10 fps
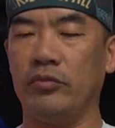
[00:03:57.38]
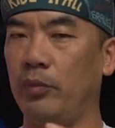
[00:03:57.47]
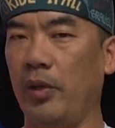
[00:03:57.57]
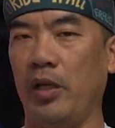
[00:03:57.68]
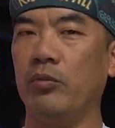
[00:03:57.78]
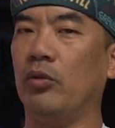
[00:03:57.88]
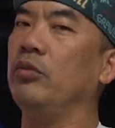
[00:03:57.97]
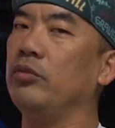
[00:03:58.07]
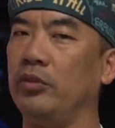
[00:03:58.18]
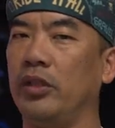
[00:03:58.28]
you pay more,
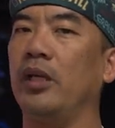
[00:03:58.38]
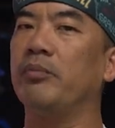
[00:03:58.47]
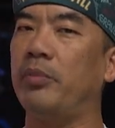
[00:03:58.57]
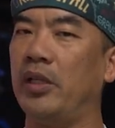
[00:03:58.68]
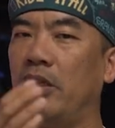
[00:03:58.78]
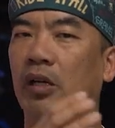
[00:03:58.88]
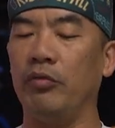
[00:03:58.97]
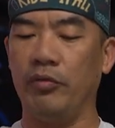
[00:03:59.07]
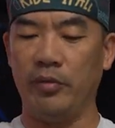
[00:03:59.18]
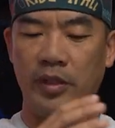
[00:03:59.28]
you get better
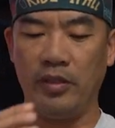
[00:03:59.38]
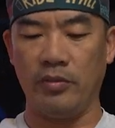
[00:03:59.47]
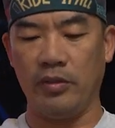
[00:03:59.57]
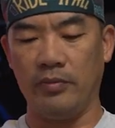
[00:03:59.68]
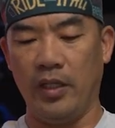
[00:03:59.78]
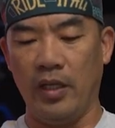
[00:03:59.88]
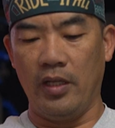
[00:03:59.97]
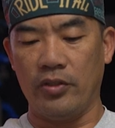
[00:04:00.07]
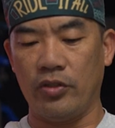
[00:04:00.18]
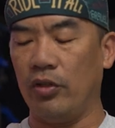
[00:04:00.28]
out from it as well.
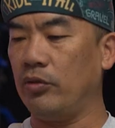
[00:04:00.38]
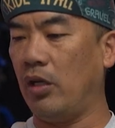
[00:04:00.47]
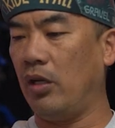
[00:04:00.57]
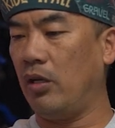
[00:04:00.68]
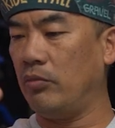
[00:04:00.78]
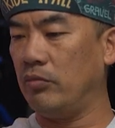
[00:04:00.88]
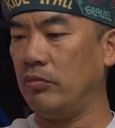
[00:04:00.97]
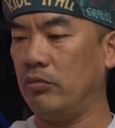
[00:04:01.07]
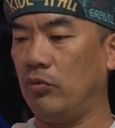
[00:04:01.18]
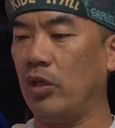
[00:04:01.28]
So
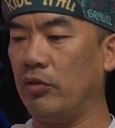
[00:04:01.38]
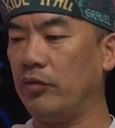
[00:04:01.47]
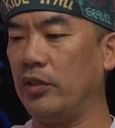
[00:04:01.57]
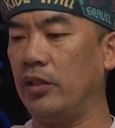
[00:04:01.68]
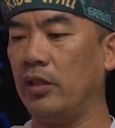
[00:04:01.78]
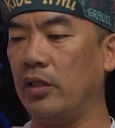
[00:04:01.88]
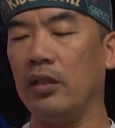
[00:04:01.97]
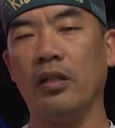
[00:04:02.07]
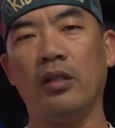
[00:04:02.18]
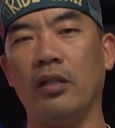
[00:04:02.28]
one of
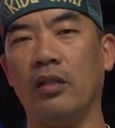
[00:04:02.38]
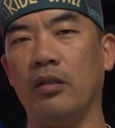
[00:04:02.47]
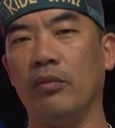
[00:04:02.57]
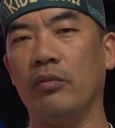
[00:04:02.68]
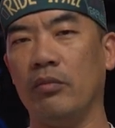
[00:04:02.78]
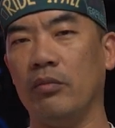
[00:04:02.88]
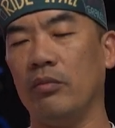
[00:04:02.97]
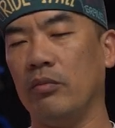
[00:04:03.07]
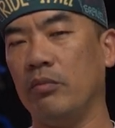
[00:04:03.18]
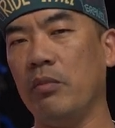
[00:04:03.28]
the
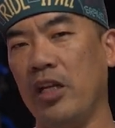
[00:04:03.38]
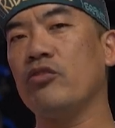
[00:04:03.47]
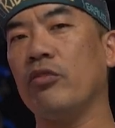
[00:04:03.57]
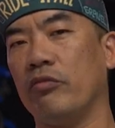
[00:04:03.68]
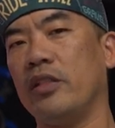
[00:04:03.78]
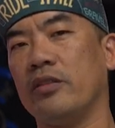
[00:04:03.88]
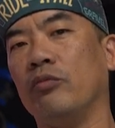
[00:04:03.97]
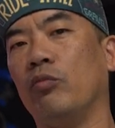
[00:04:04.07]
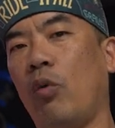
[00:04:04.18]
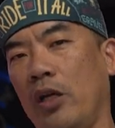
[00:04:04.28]
major
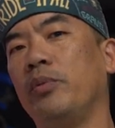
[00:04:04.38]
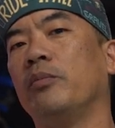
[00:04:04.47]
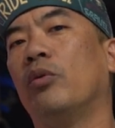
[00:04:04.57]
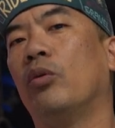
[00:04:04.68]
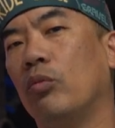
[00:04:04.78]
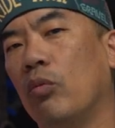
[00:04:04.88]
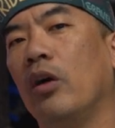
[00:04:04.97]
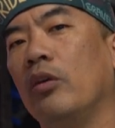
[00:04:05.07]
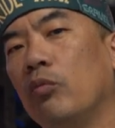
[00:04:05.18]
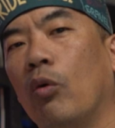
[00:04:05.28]
reasons why people
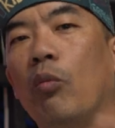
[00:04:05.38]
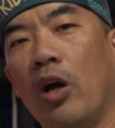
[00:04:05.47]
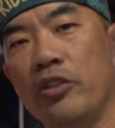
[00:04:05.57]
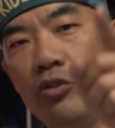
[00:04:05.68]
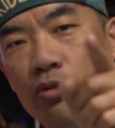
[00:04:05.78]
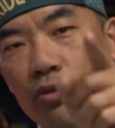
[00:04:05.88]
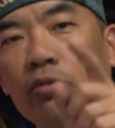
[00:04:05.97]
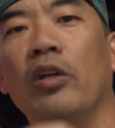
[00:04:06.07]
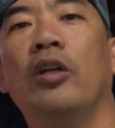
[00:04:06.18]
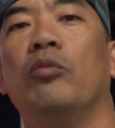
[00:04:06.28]
and why
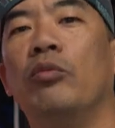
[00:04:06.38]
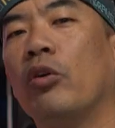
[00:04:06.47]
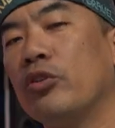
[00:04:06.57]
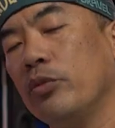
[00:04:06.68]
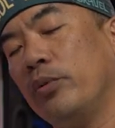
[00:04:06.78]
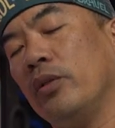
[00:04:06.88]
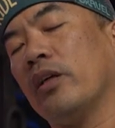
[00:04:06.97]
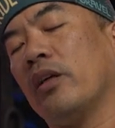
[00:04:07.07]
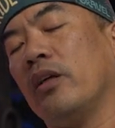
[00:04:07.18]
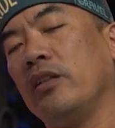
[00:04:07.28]
you would want to put
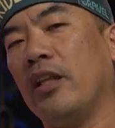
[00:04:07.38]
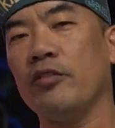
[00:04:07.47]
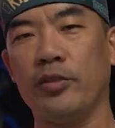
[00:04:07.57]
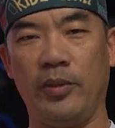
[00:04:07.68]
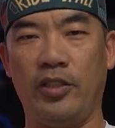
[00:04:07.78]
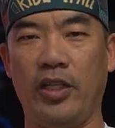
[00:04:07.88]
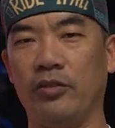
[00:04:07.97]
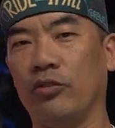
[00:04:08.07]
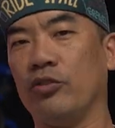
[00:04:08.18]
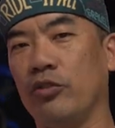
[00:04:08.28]
a 11 speed
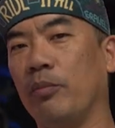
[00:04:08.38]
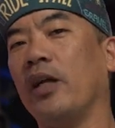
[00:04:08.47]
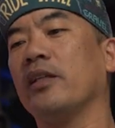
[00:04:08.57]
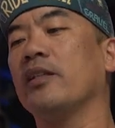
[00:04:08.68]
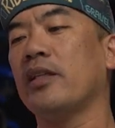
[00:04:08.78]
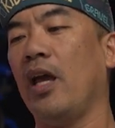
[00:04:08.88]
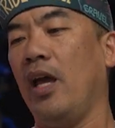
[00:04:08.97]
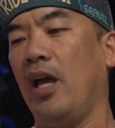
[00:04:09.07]
chain onto your bike is